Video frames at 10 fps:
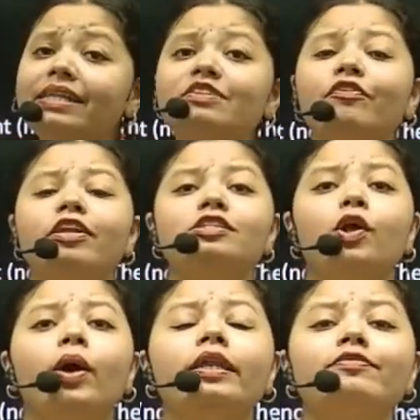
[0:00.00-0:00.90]

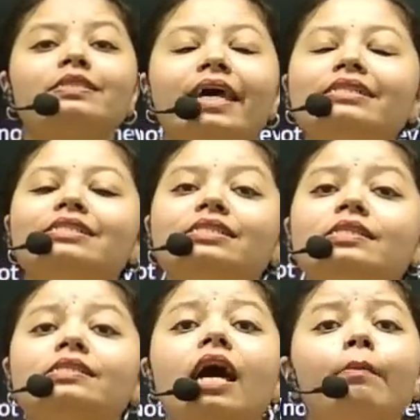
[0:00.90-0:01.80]
interrogative sentences,
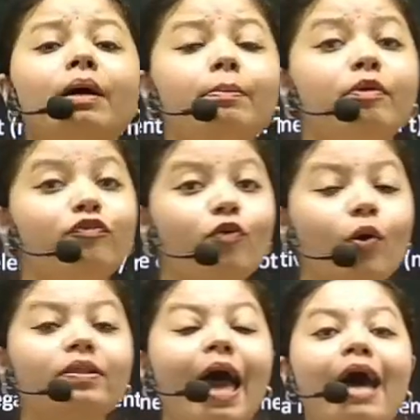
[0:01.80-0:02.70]
but before
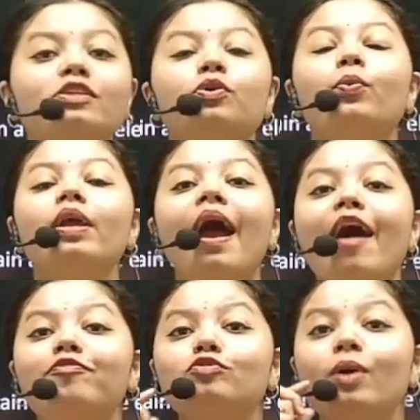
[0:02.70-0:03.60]
that we have
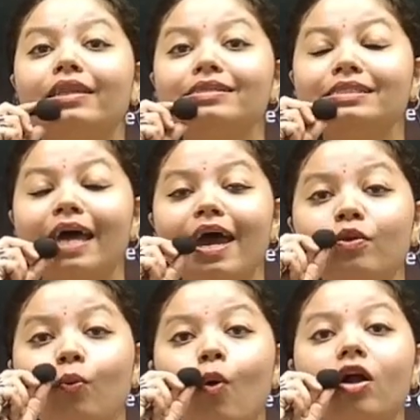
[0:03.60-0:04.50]
to understand
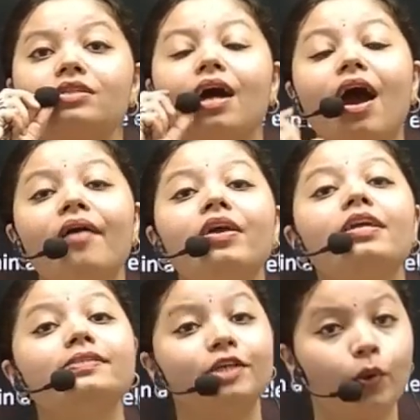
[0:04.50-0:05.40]
what are
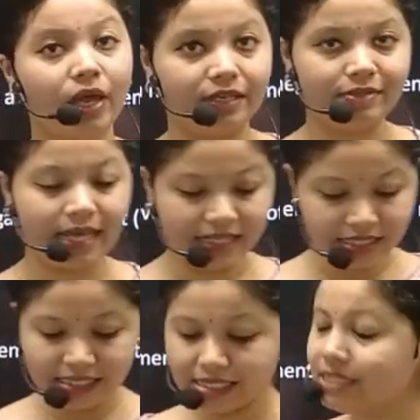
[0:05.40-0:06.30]
interrogative
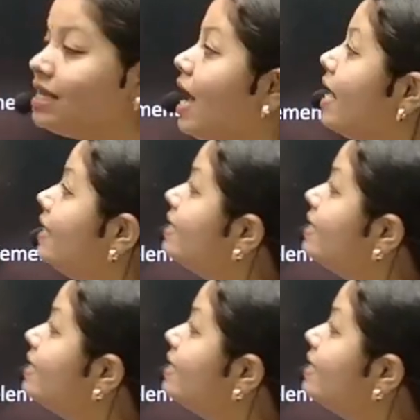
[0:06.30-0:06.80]
sentences. Yes,